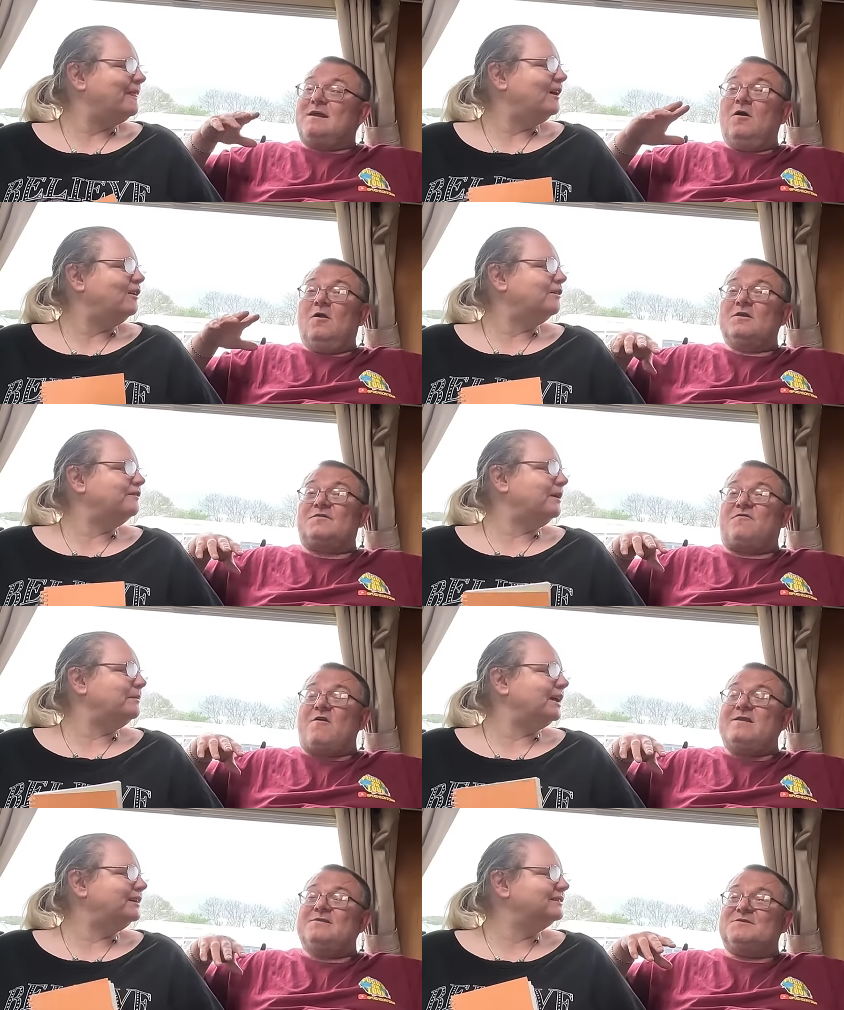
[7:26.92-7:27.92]
Speaker 1: all, all his
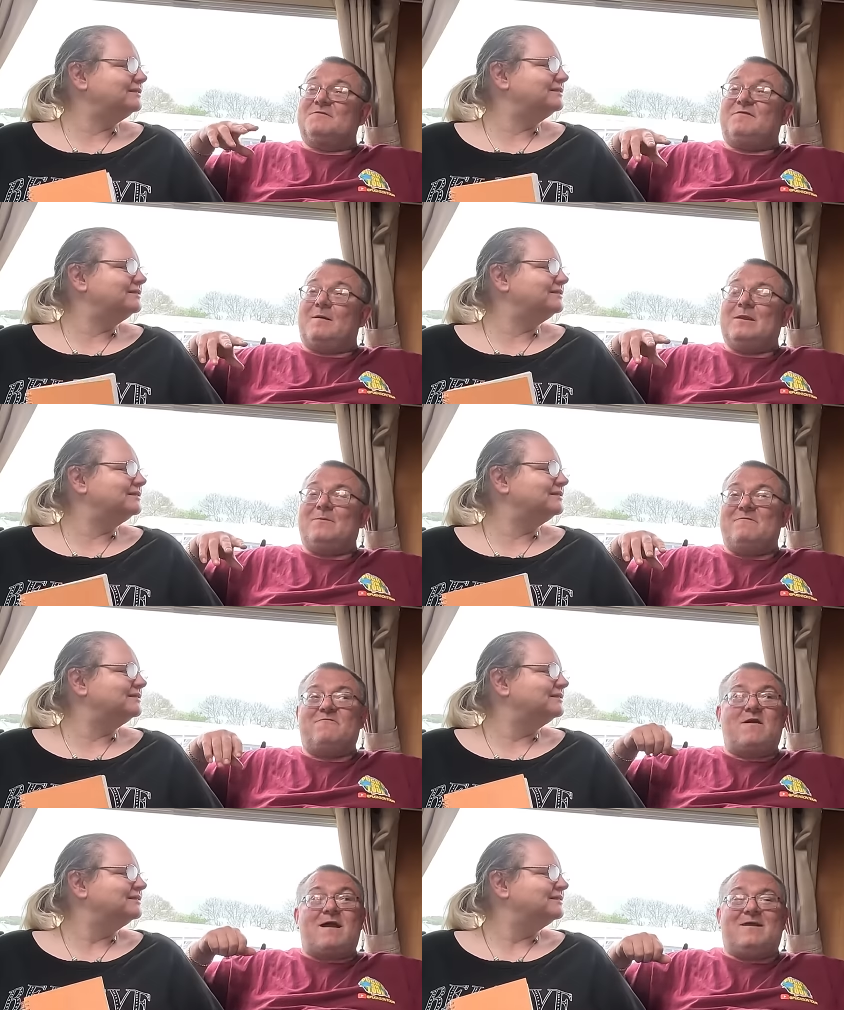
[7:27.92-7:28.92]
friends and family went,
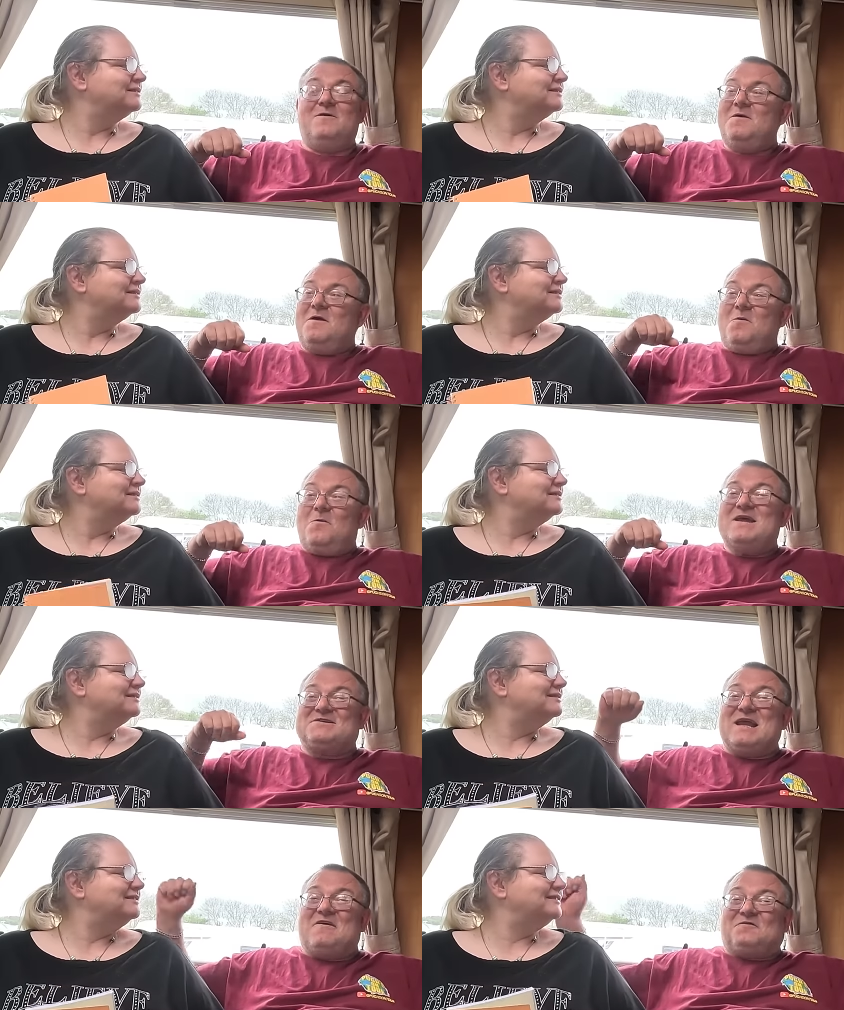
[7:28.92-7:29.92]
right,
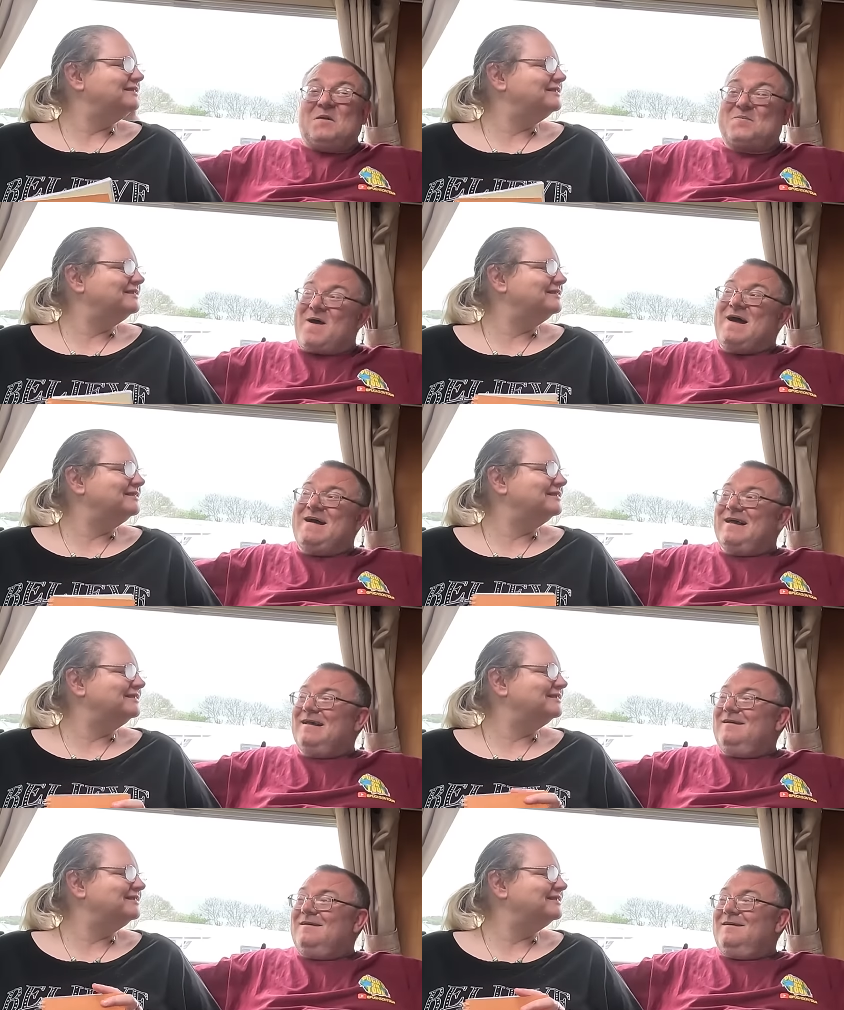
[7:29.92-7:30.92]
where's the after party?
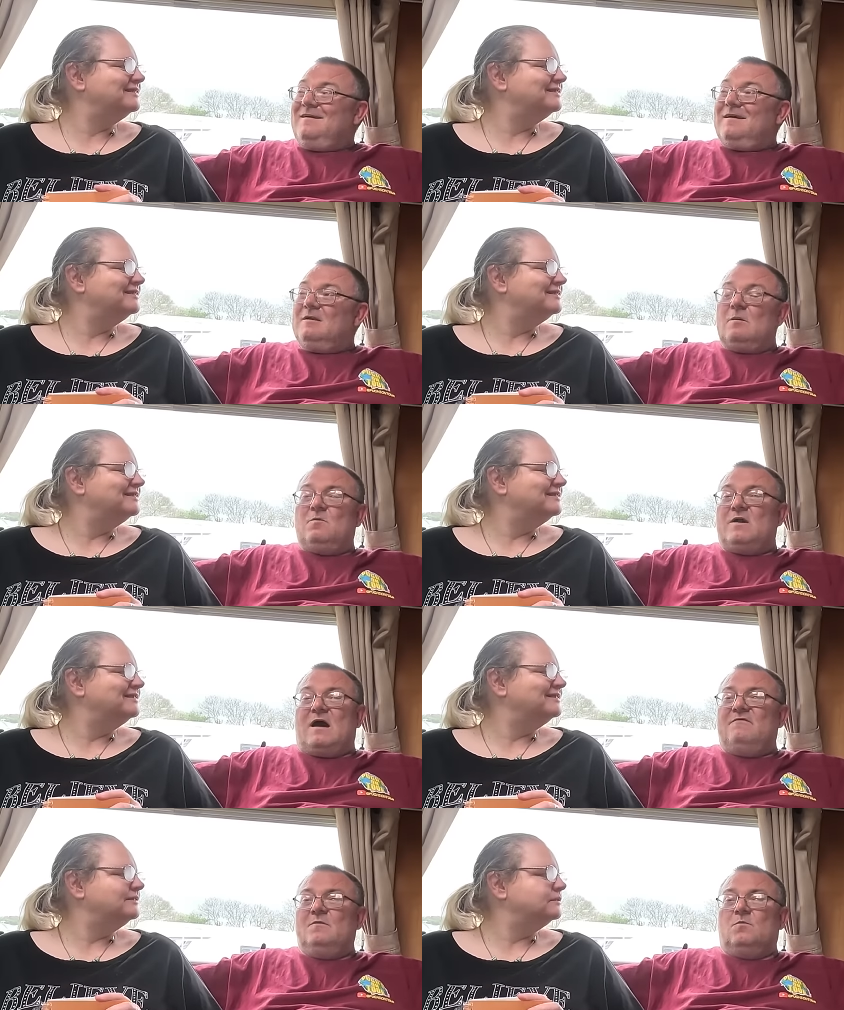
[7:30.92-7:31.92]
And I went, we're
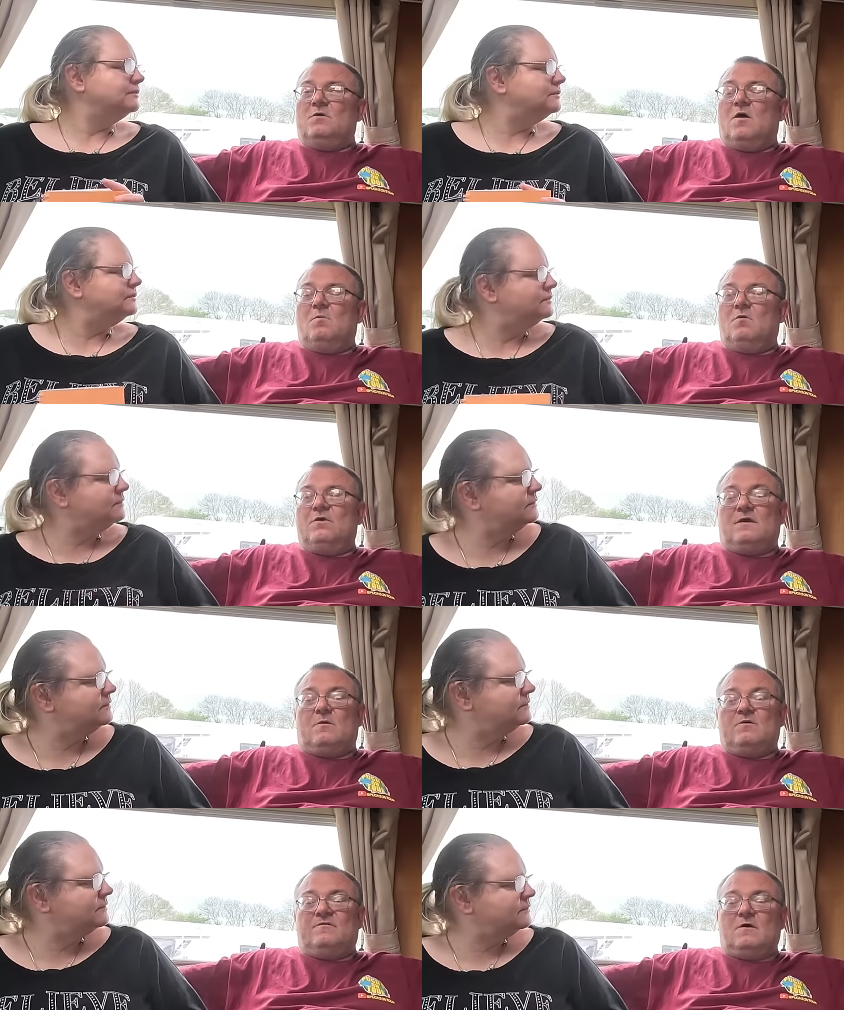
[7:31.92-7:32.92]
not having, all the money
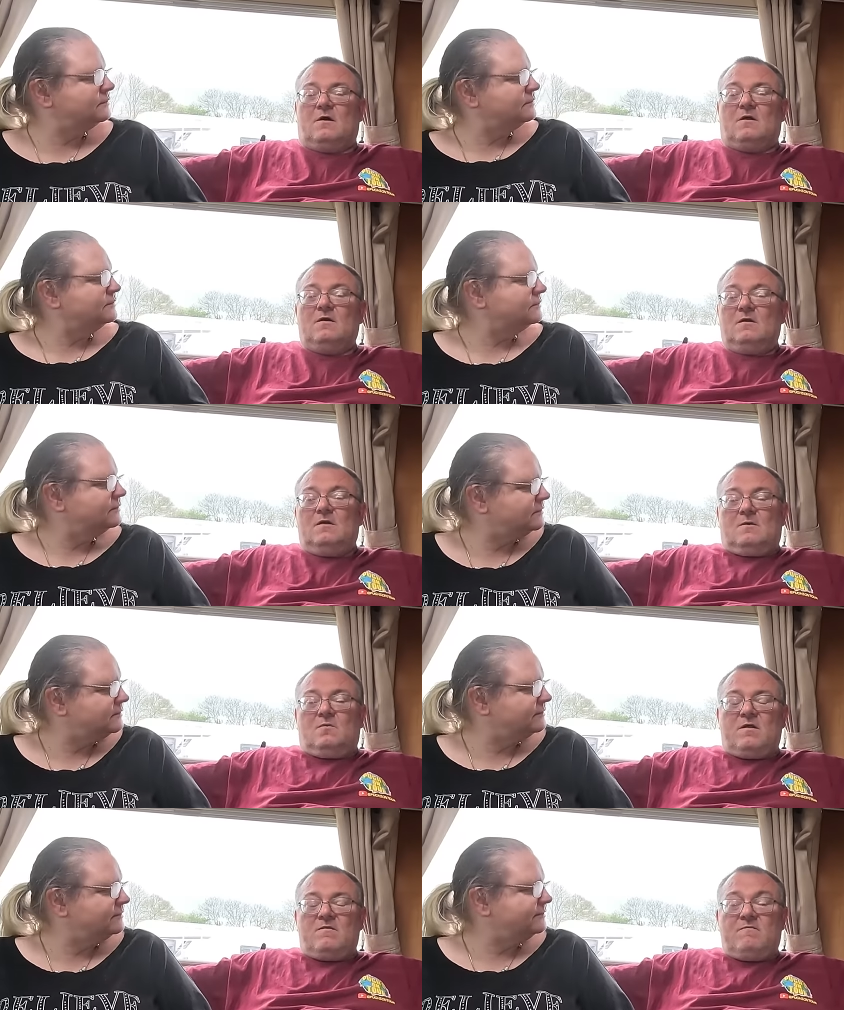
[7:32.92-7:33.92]
that we've got,
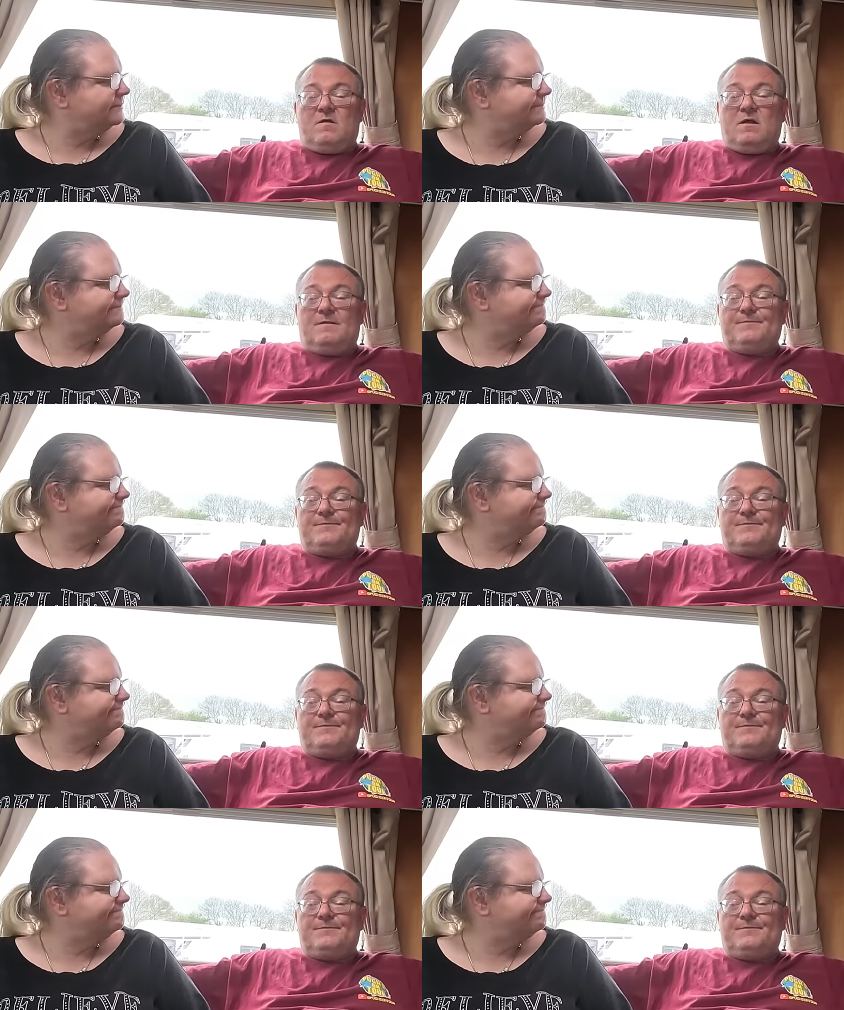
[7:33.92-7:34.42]
we're uh,